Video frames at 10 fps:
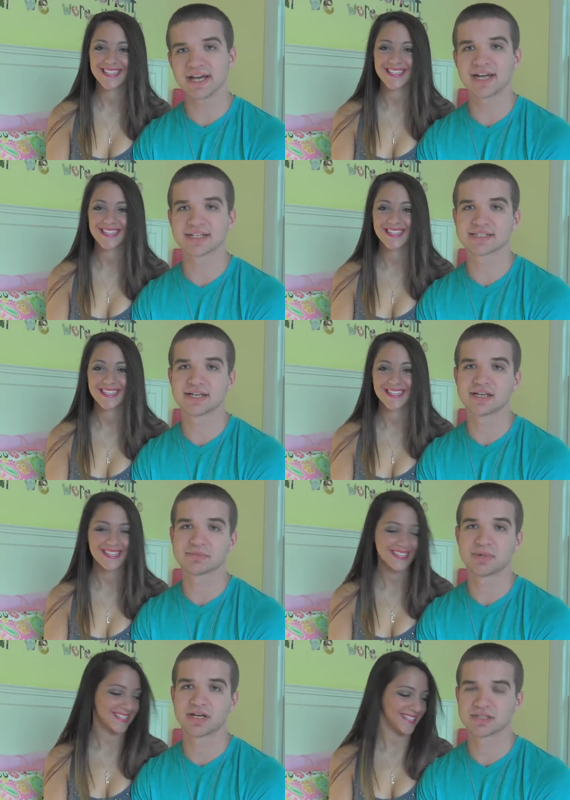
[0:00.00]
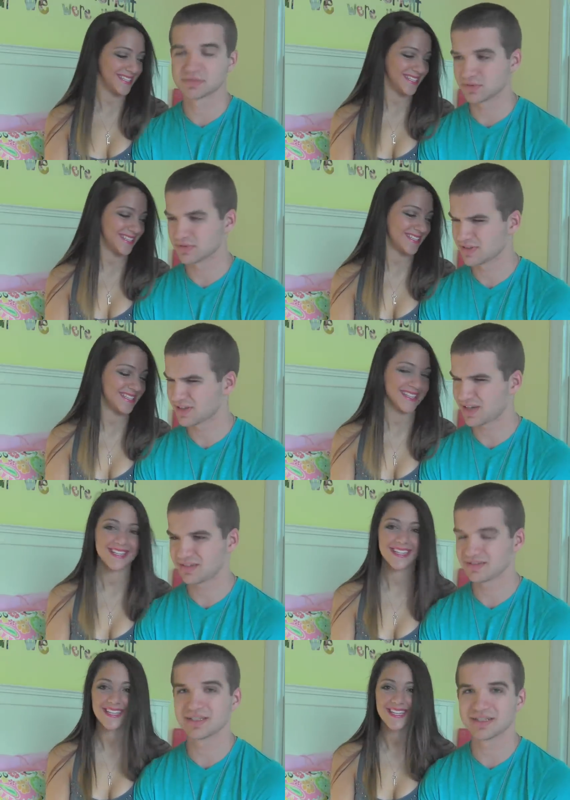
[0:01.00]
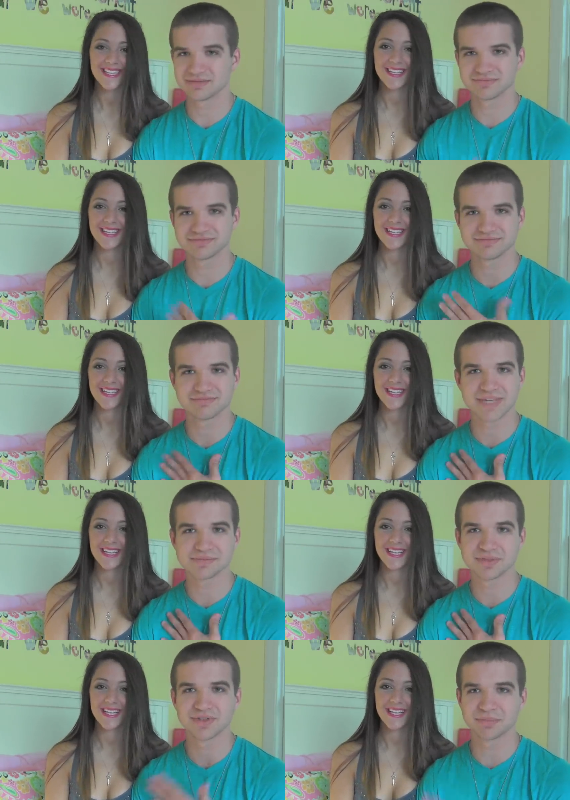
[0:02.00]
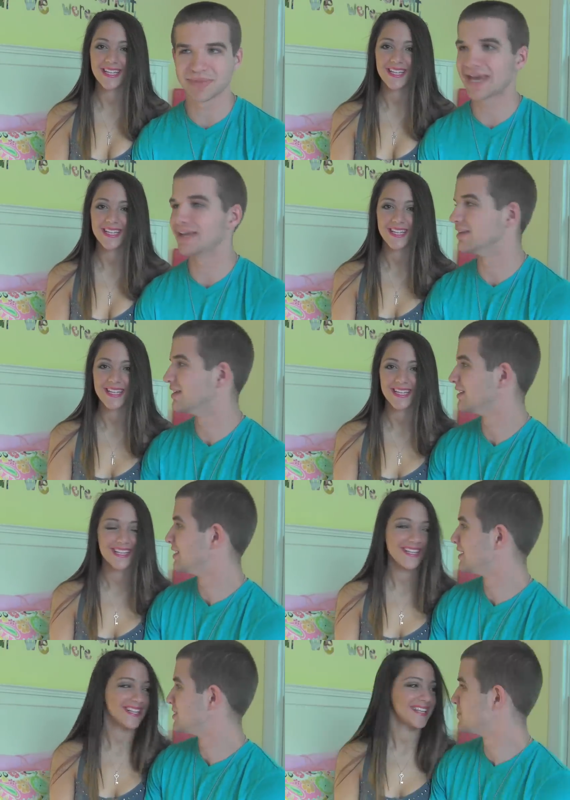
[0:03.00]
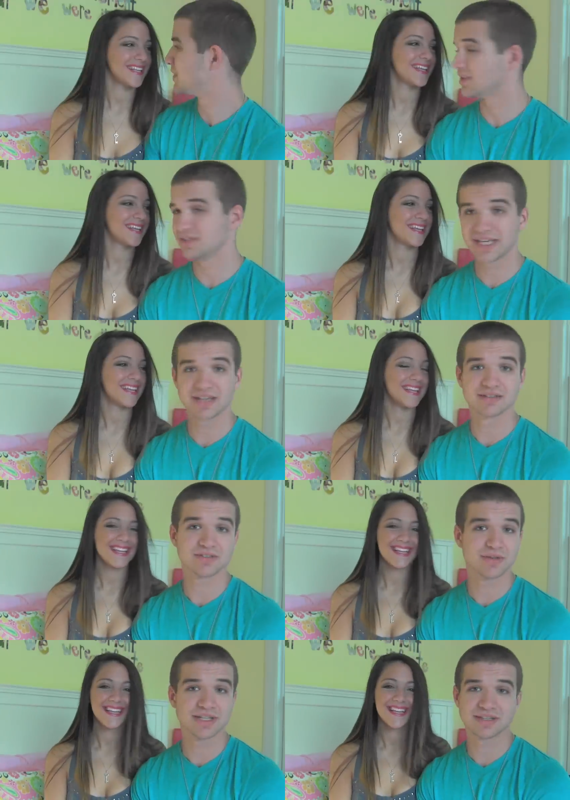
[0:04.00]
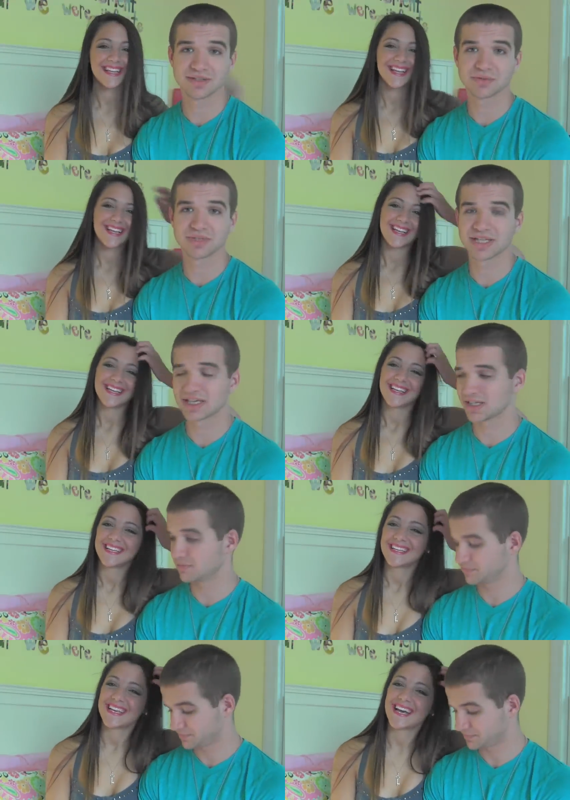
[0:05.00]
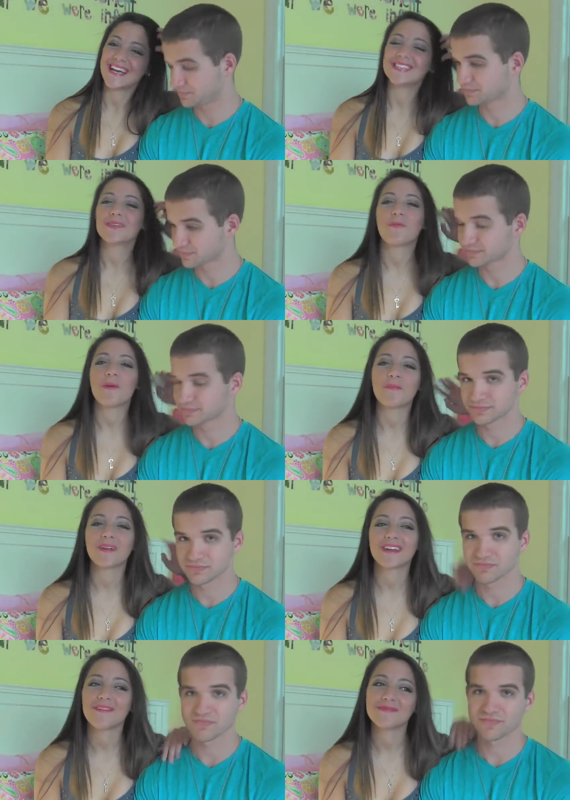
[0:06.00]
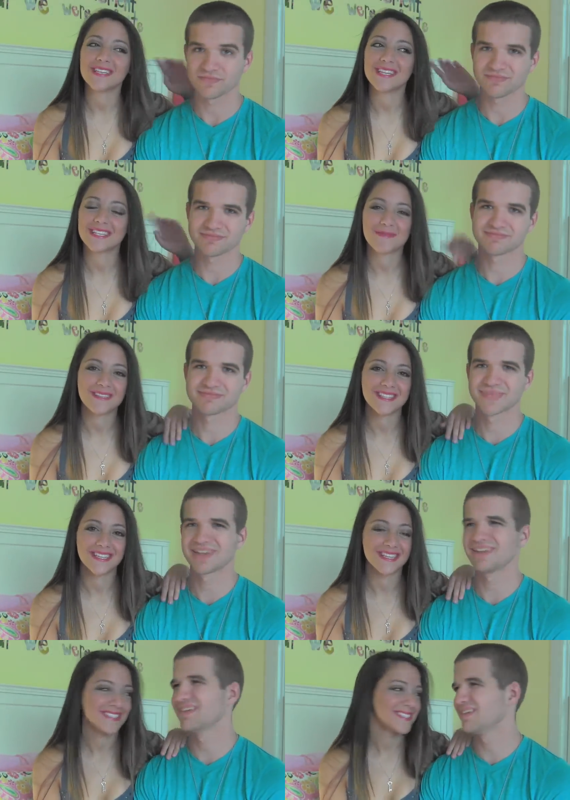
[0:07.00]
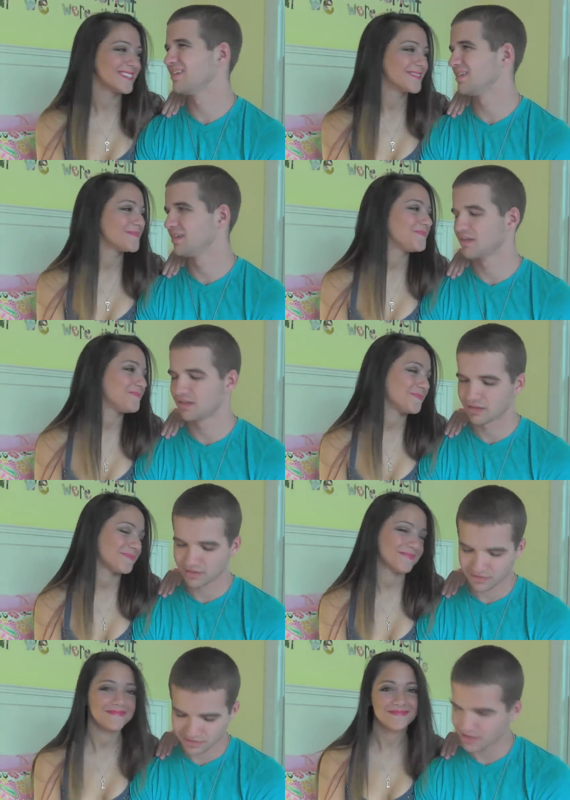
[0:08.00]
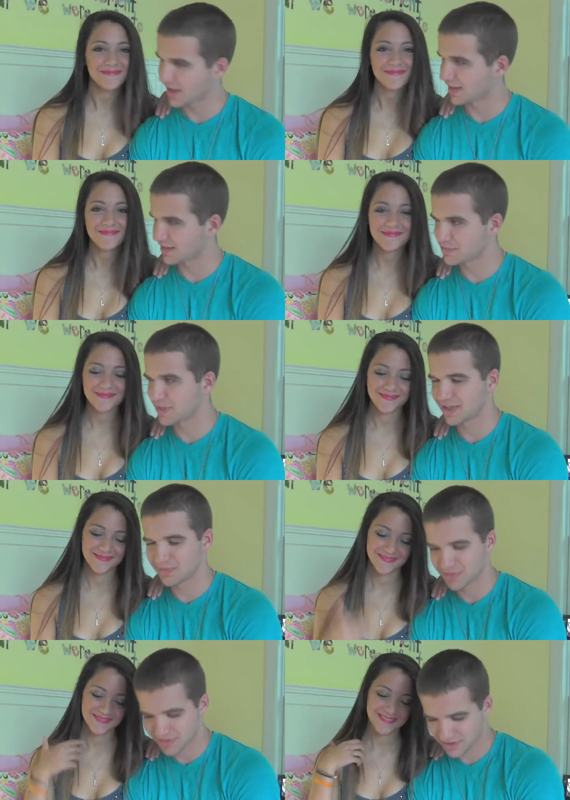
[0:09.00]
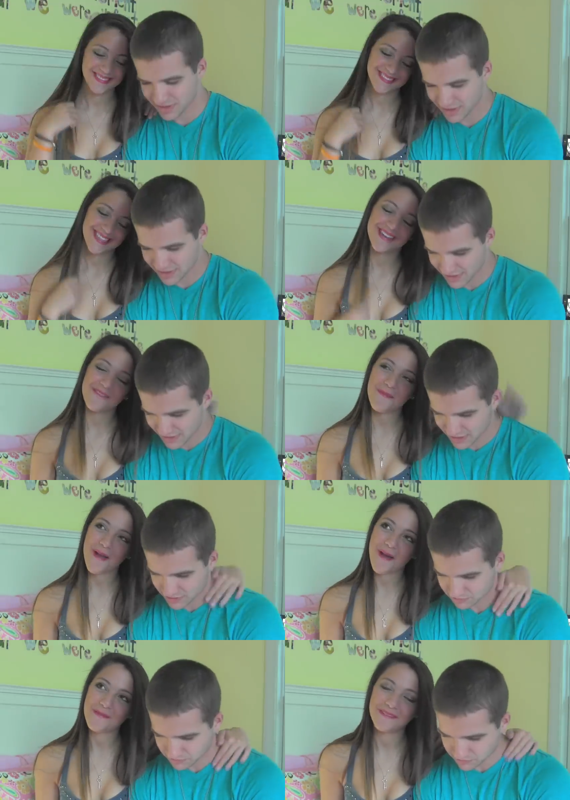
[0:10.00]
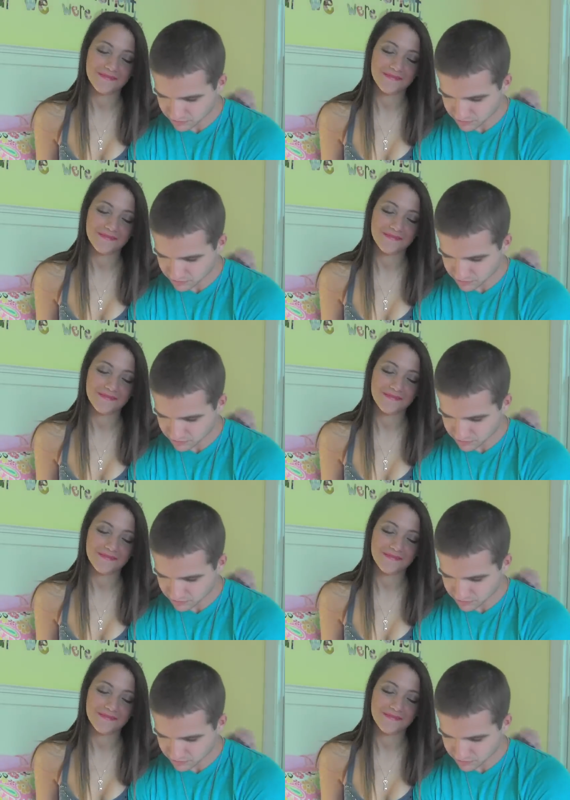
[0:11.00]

Speaker 1: hottest sauce possible. I, it makes me look bad, but yeah, so anything really hot.
Speaker 2: Yeah, he's a wimp when it comes to eating spicy things. Mm-hmm.
Speaker 1: Thanks, babe. You're proud.